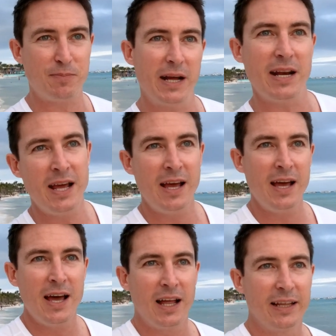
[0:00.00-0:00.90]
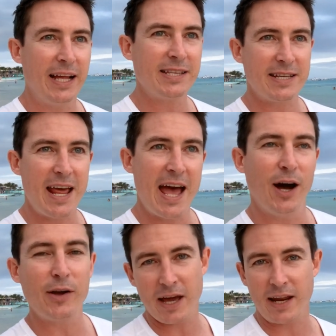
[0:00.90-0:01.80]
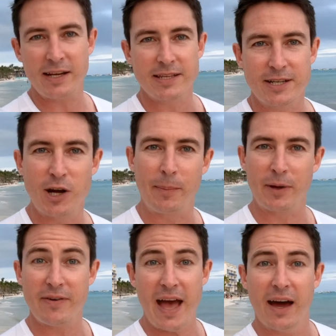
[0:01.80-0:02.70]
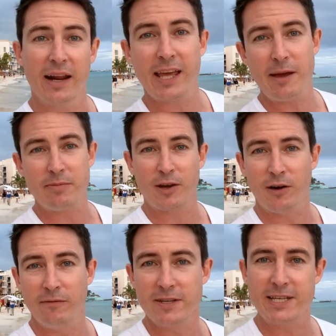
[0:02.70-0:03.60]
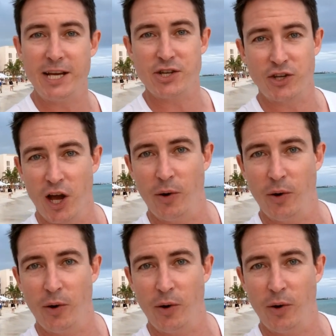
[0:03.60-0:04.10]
But let's now get into the topic of how to keep the conversation